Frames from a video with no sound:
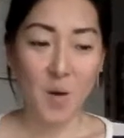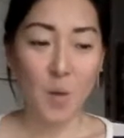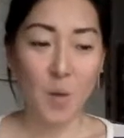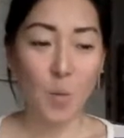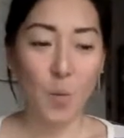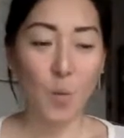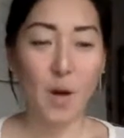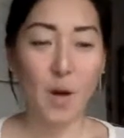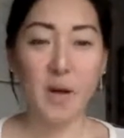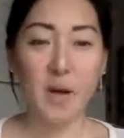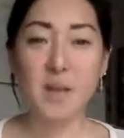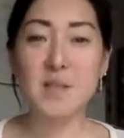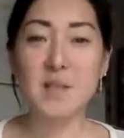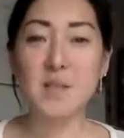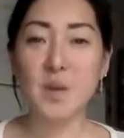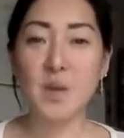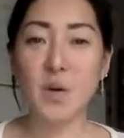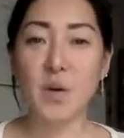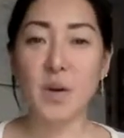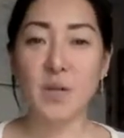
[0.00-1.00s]
What is
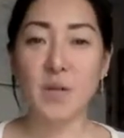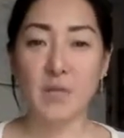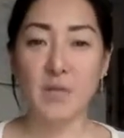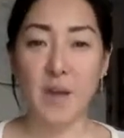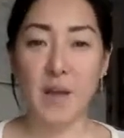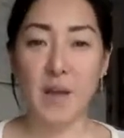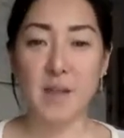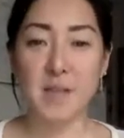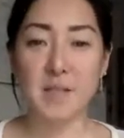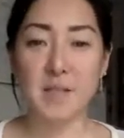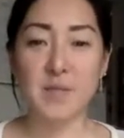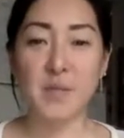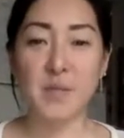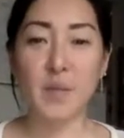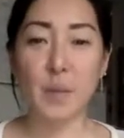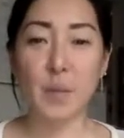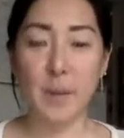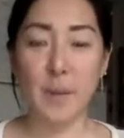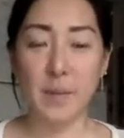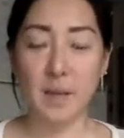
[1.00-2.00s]
your advice for
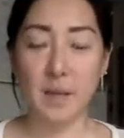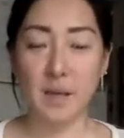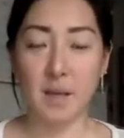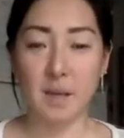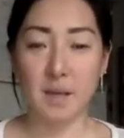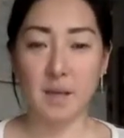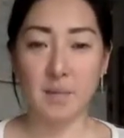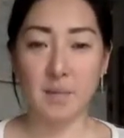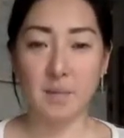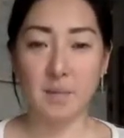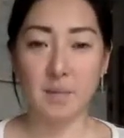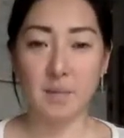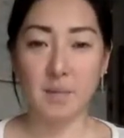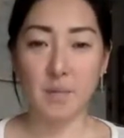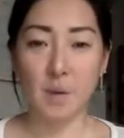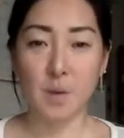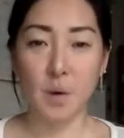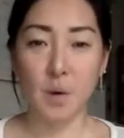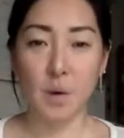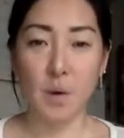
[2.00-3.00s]
women
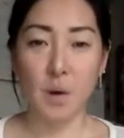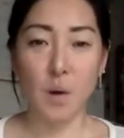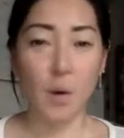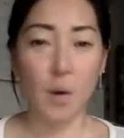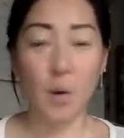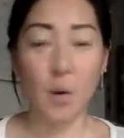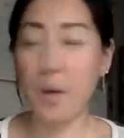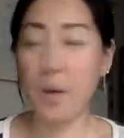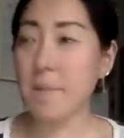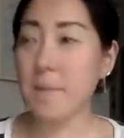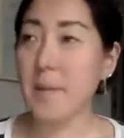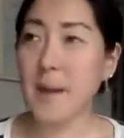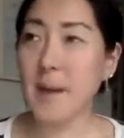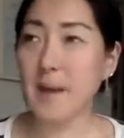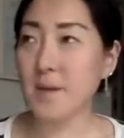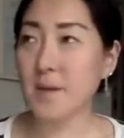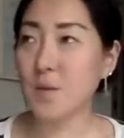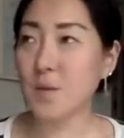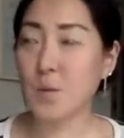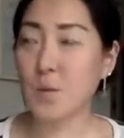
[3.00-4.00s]
or
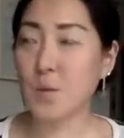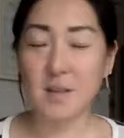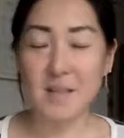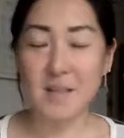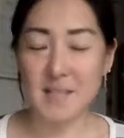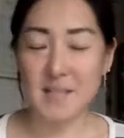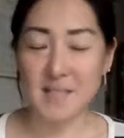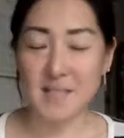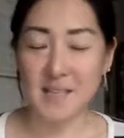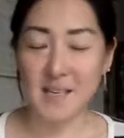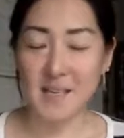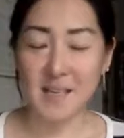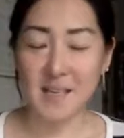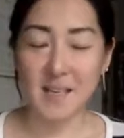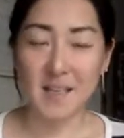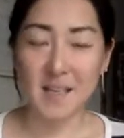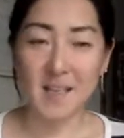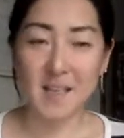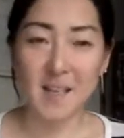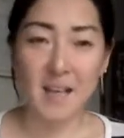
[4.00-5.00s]
men who are
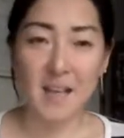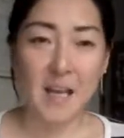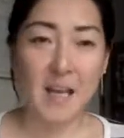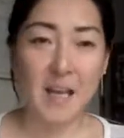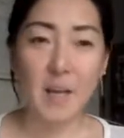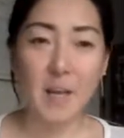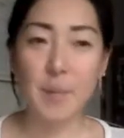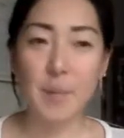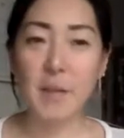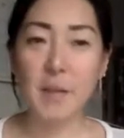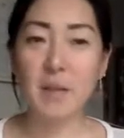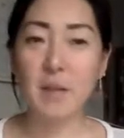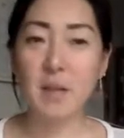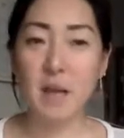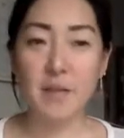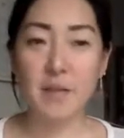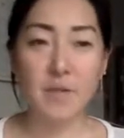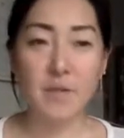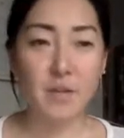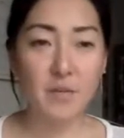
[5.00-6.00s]
listening? It could be
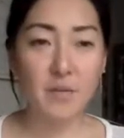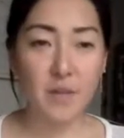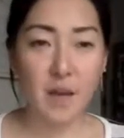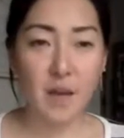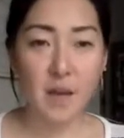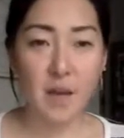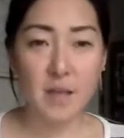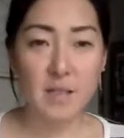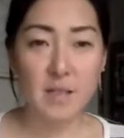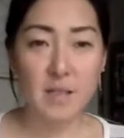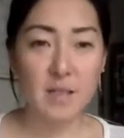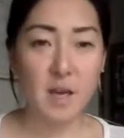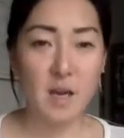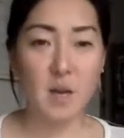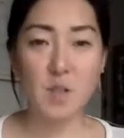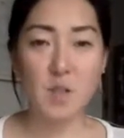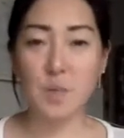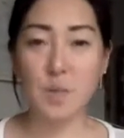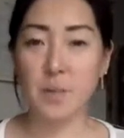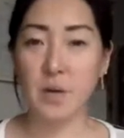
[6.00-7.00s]
life advice,
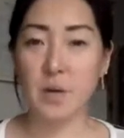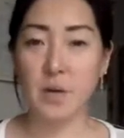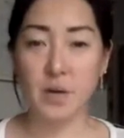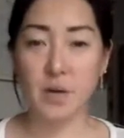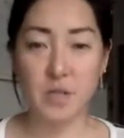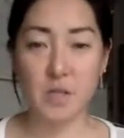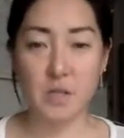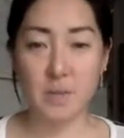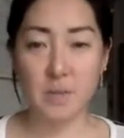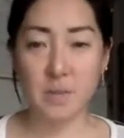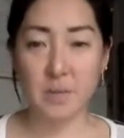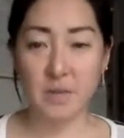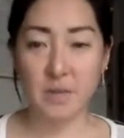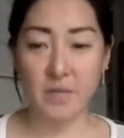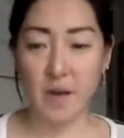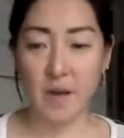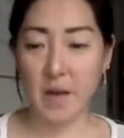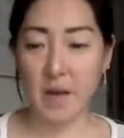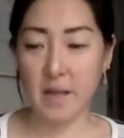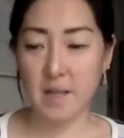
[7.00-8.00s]
entrepreneurship
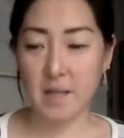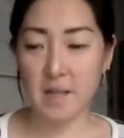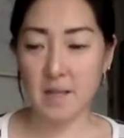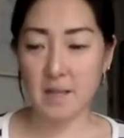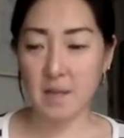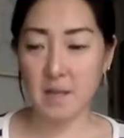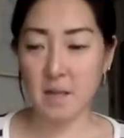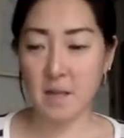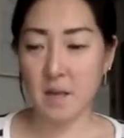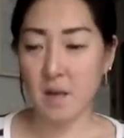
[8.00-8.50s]
advice,